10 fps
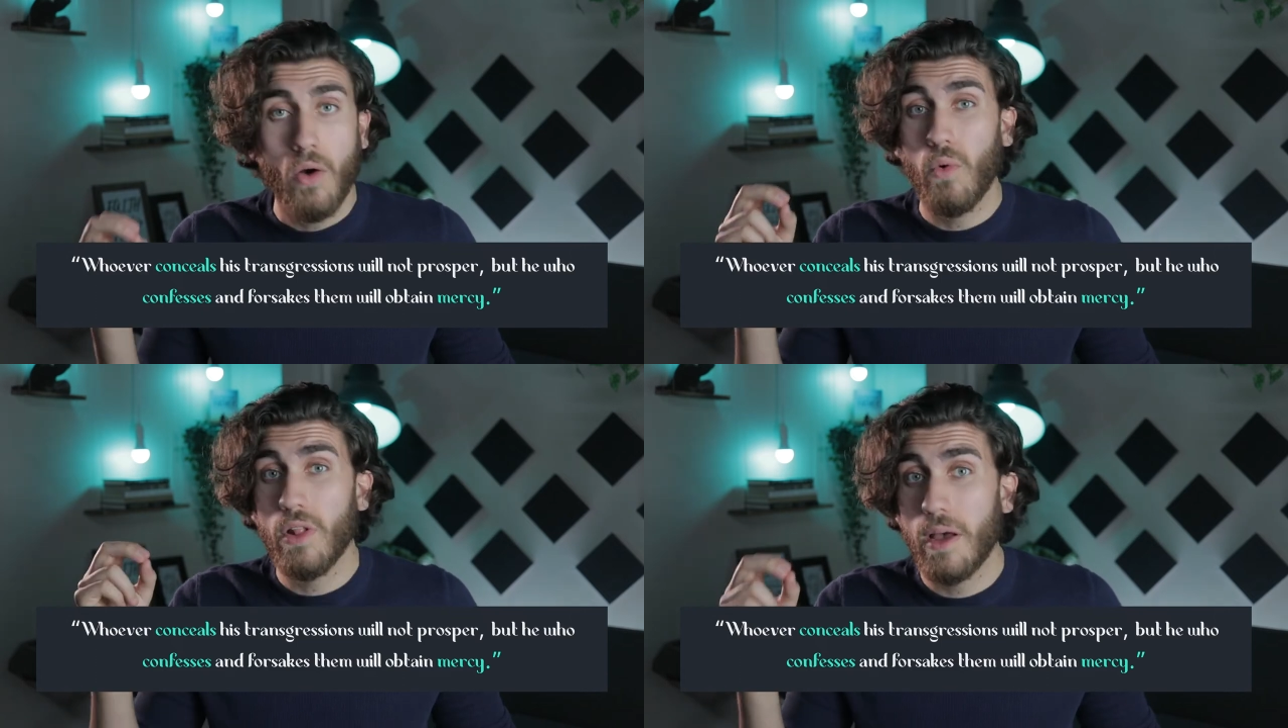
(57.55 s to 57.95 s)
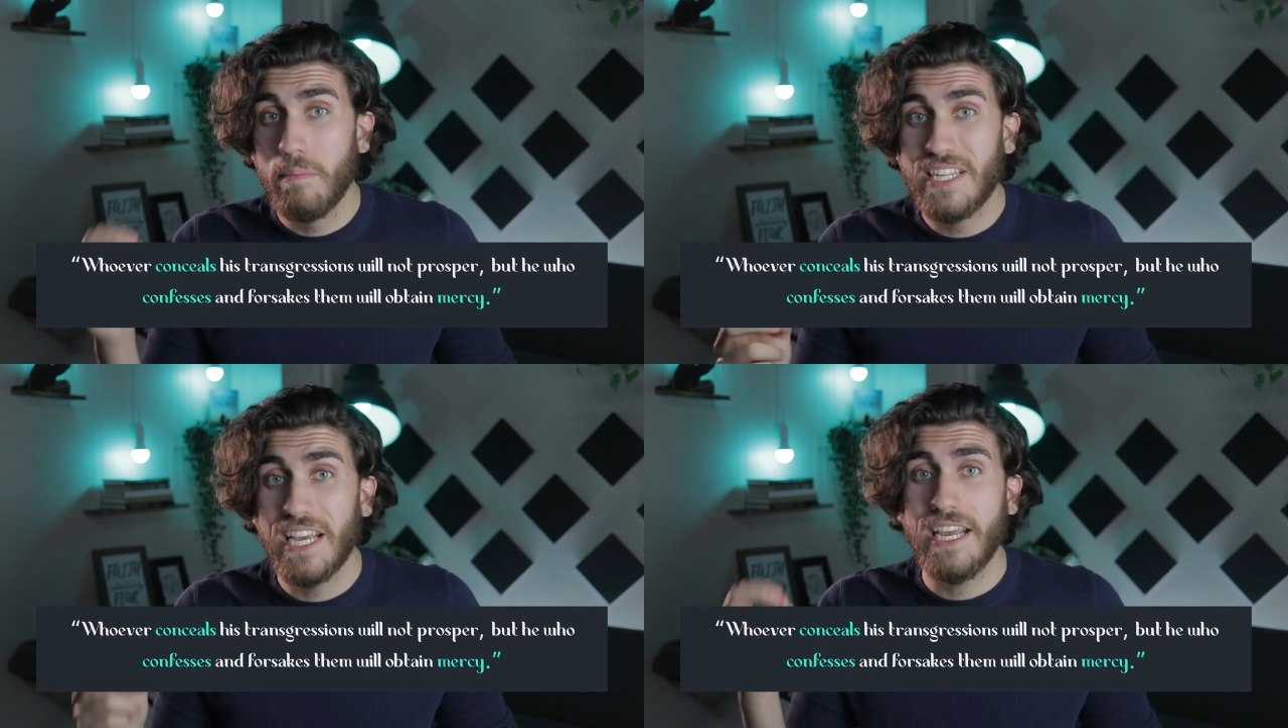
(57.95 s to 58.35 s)
will
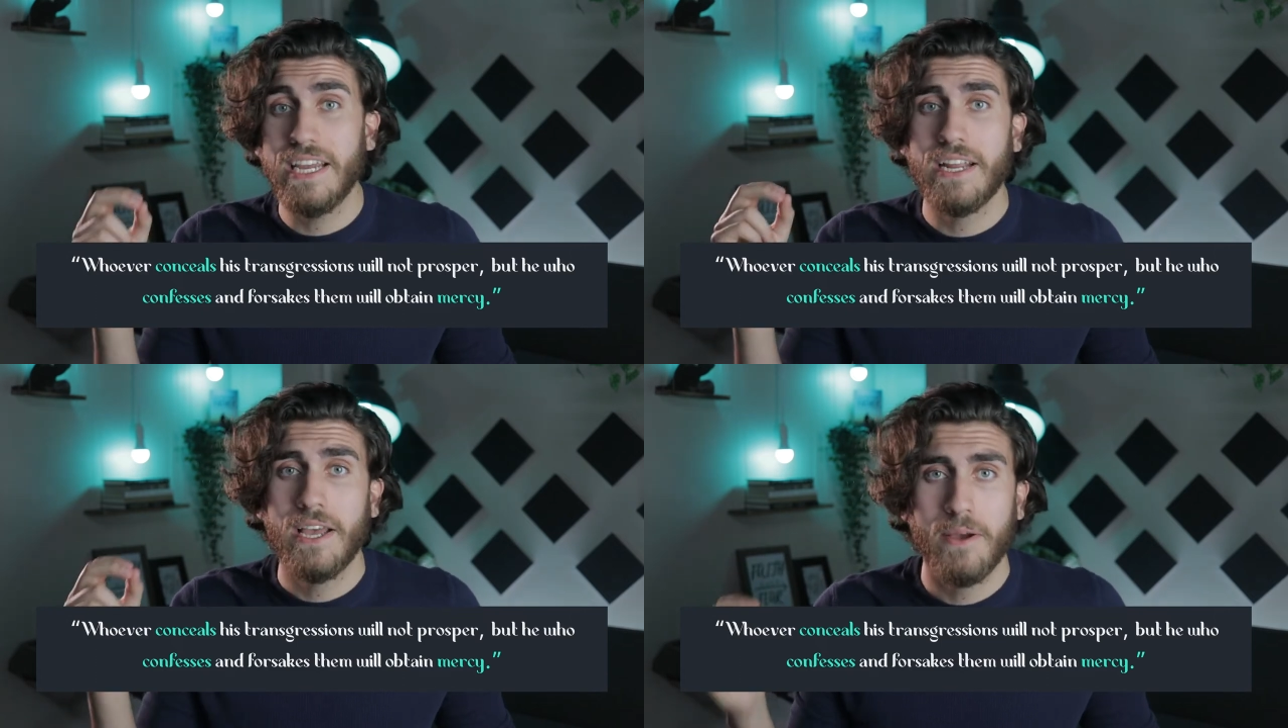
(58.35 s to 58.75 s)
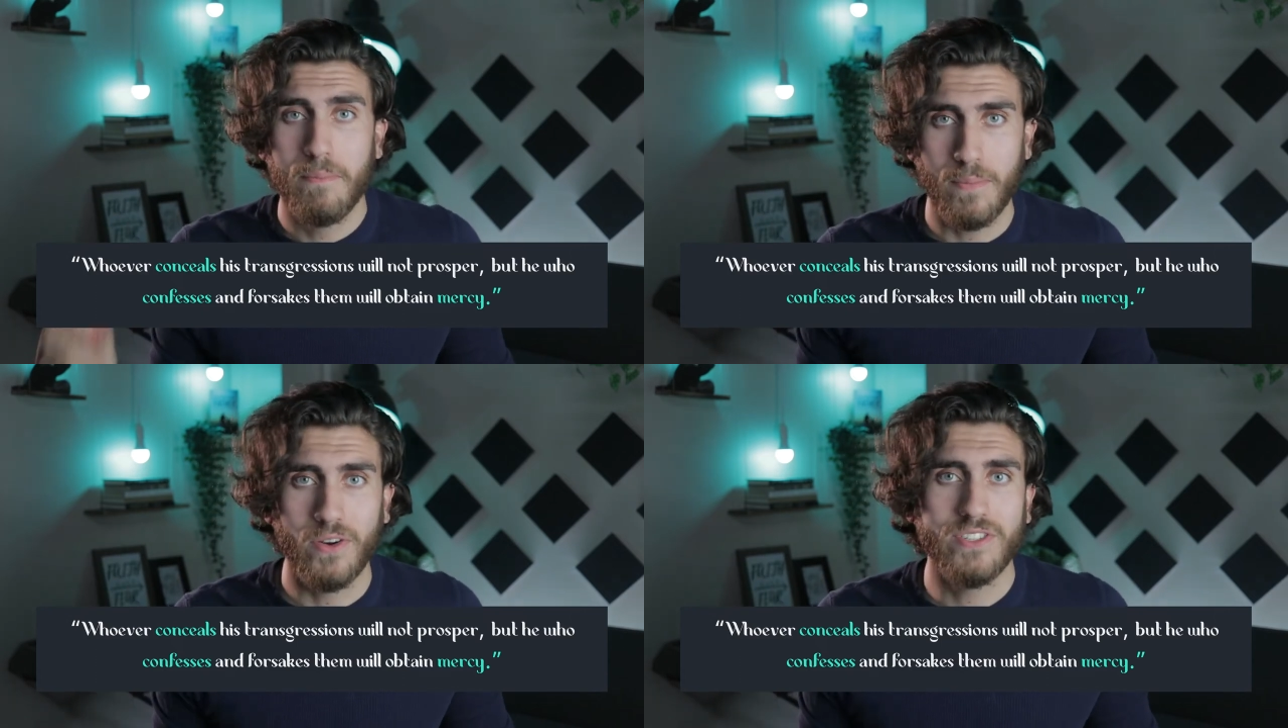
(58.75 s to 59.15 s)
obtain
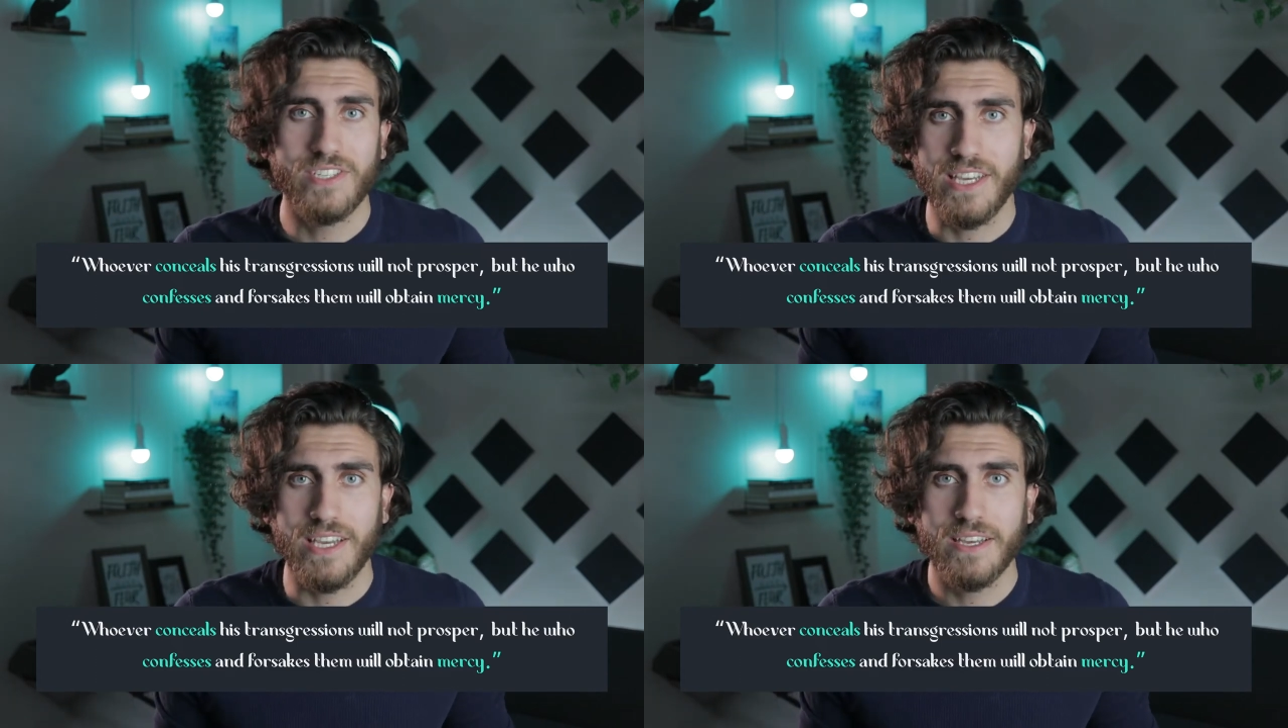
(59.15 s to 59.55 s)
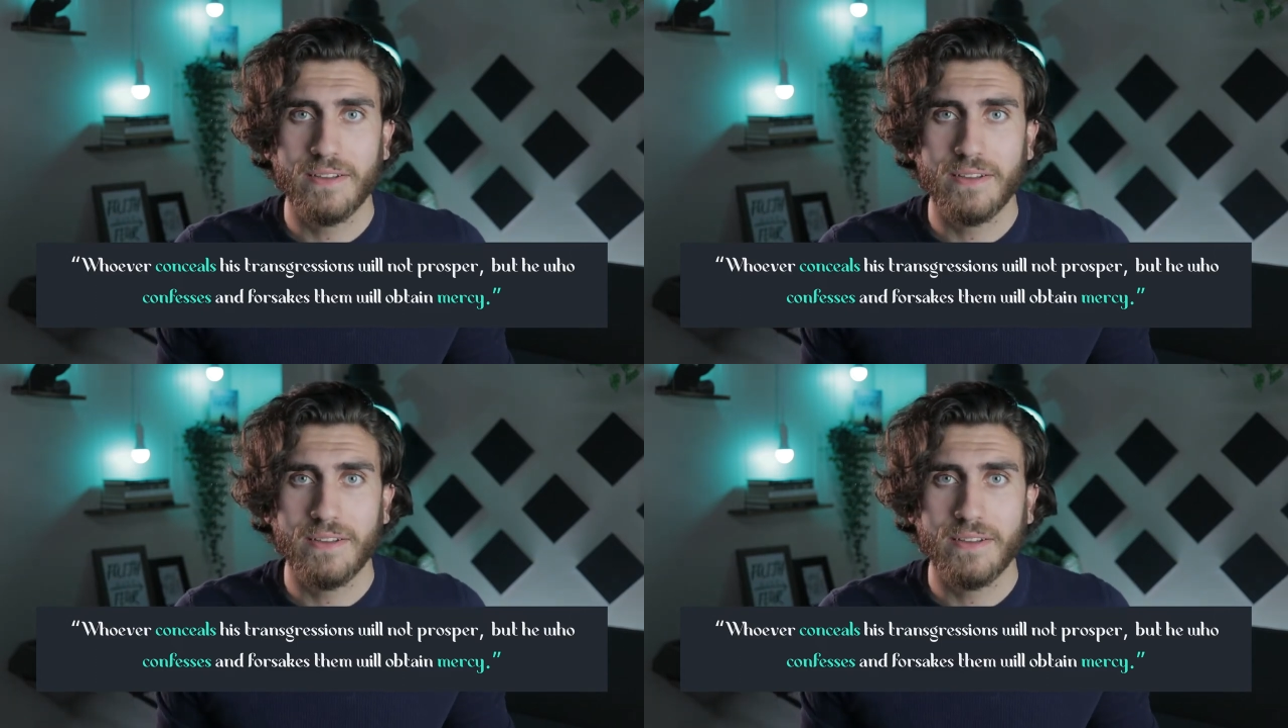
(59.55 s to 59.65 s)
mercy.